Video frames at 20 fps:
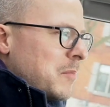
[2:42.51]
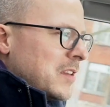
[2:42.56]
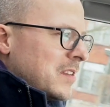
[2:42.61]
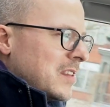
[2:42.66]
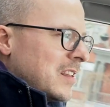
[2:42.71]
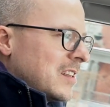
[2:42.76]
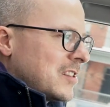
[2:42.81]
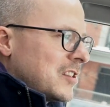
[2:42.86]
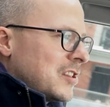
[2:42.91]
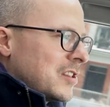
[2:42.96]
Is
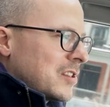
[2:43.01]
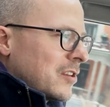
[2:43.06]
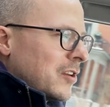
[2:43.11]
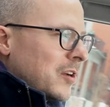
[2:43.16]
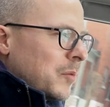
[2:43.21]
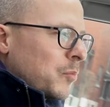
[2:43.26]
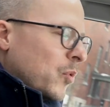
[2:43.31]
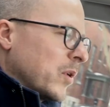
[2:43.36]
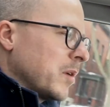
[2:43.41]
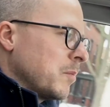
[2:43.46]
this just going
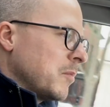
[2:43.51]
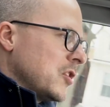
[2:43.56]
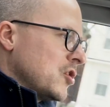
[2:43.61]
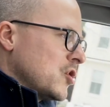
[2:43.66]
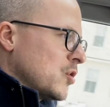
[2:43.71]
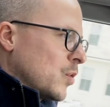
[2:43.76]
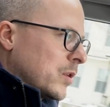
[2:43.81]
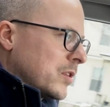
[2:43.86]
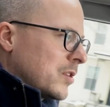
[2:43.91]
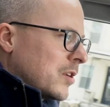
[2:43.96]
to bring me
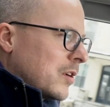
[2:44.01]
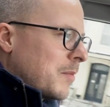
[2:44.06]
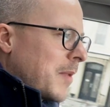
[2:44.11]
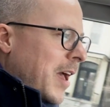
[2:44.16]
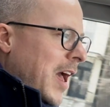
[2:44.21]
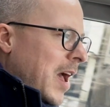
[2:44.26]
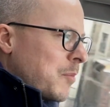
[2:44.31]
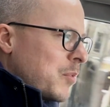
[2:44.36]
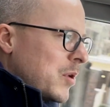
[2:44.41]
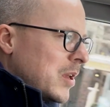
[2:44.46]
short-term
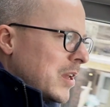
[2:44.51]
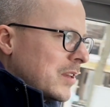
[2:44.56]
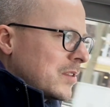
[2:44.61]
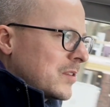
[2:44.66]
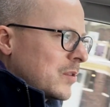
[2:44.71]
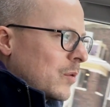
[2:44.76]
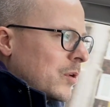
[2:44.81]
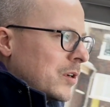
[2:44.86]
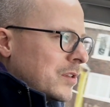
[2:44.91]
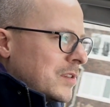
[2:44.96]

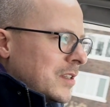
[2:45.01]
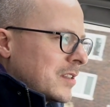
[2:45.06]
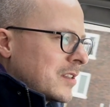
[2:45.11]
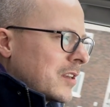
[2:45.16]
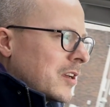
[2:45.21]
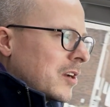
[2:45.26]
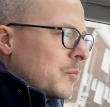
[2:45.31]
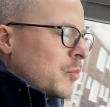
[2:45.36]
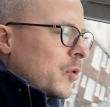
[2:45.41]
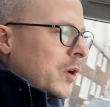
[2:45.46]
happiness or is this
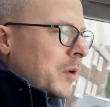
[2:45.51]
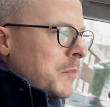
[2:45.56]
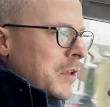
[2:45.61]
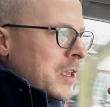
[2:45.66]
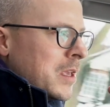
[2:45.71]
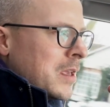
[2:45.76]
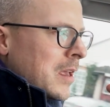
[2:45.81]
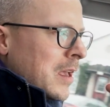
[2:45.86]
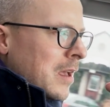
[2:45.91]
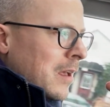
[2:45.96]
going to bring
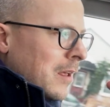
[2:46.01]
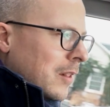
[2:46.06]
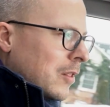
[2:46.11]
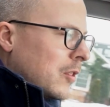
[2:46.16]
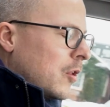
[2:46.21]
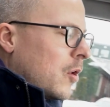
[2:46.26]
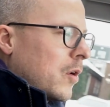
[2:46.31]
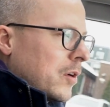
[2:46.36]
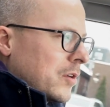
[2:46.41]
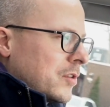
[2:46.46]
me
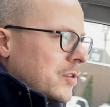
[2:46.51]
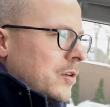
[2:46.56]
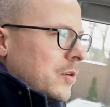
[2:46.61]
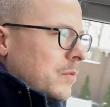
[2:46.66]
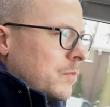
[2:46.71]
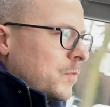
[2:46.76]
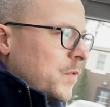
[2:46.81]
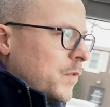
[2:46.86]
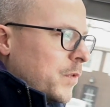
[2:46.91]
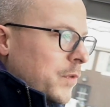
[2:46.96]

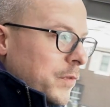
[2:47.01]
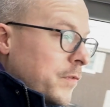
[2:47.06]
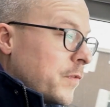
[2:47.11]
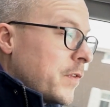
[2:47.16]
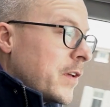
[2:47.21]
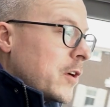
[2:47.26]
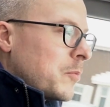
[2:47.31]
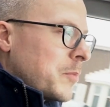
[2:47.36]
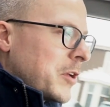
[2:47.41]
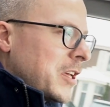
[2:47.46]
long-term
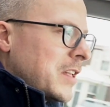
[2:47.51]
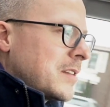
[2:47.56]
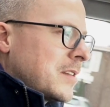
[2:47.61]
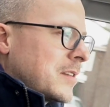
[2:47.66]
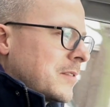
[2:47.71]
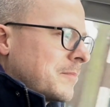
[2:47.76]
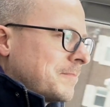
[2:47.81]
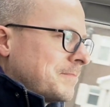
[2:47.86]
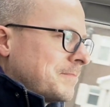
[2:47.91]
fulfillment?